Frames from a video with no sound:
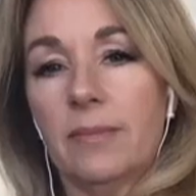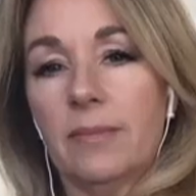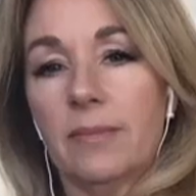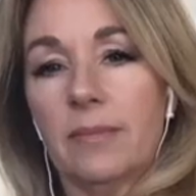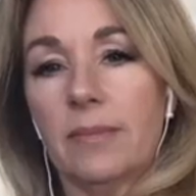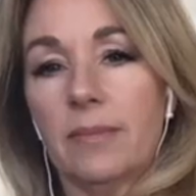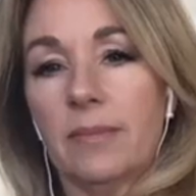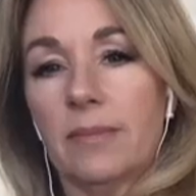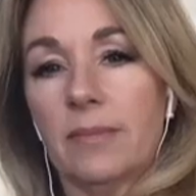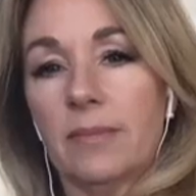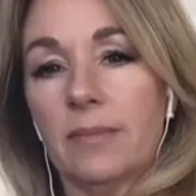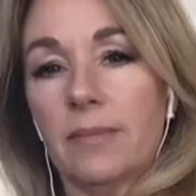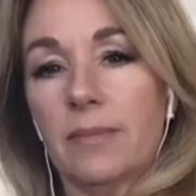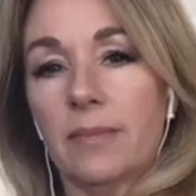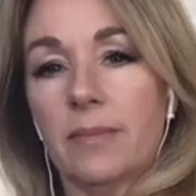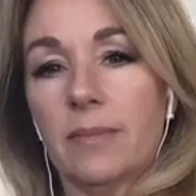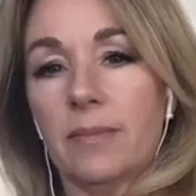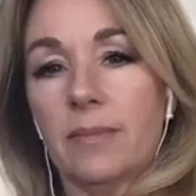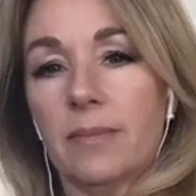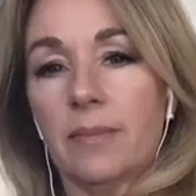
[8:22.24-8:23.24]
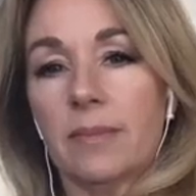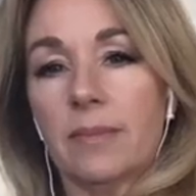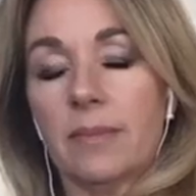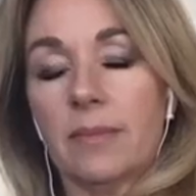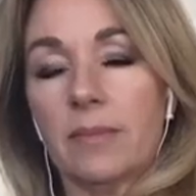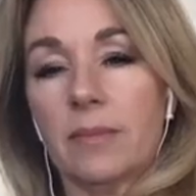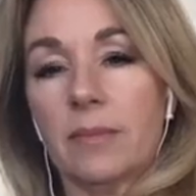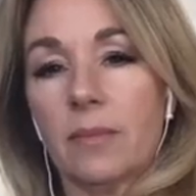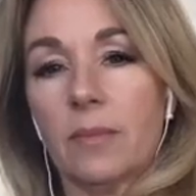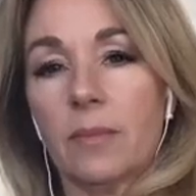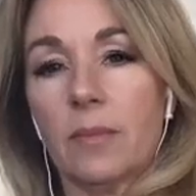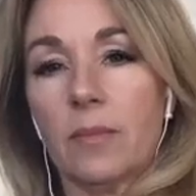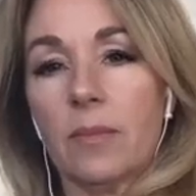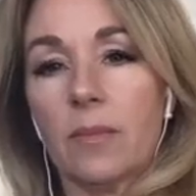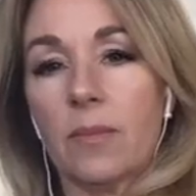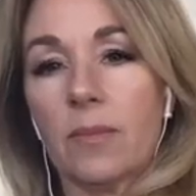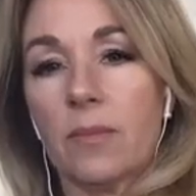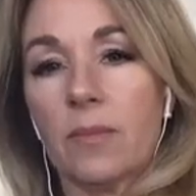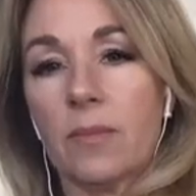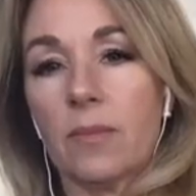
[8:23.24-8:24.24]

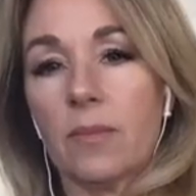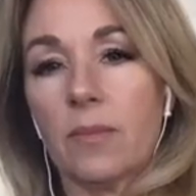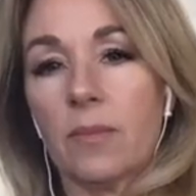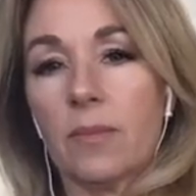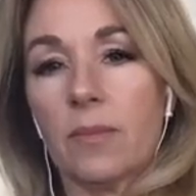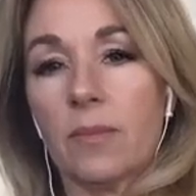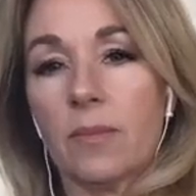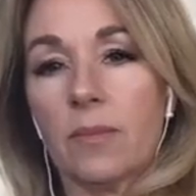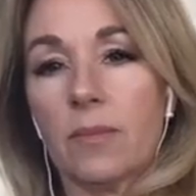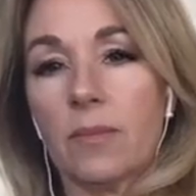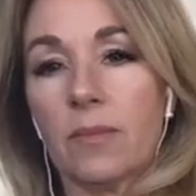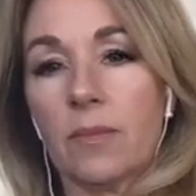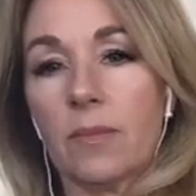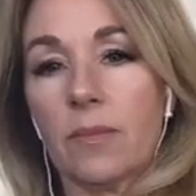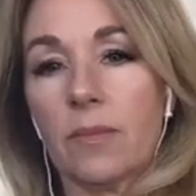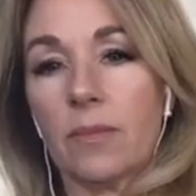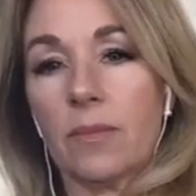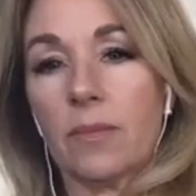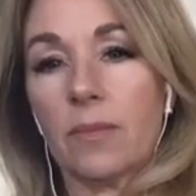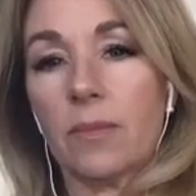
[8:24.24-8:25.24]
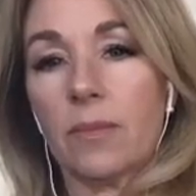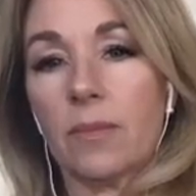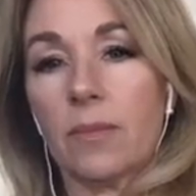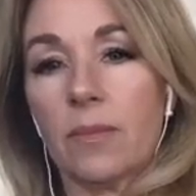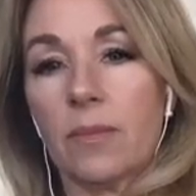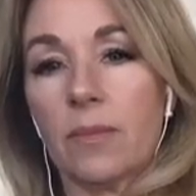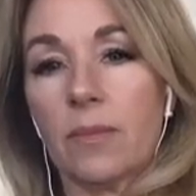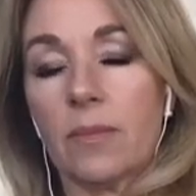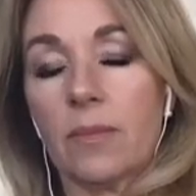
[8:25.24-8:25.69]
(not speaking)